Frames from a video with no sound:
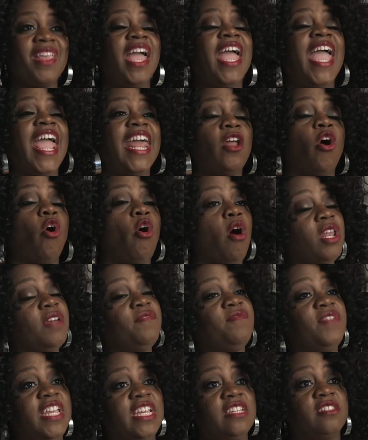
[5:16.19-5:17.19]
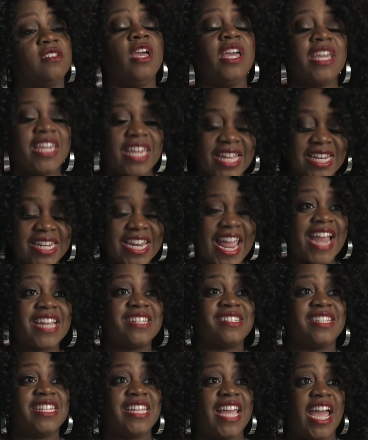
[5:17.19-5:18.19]
and all of these connect
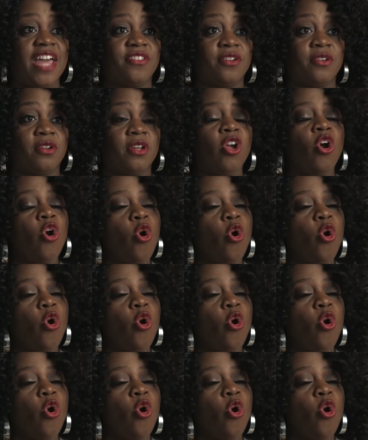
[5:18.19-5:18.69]
together.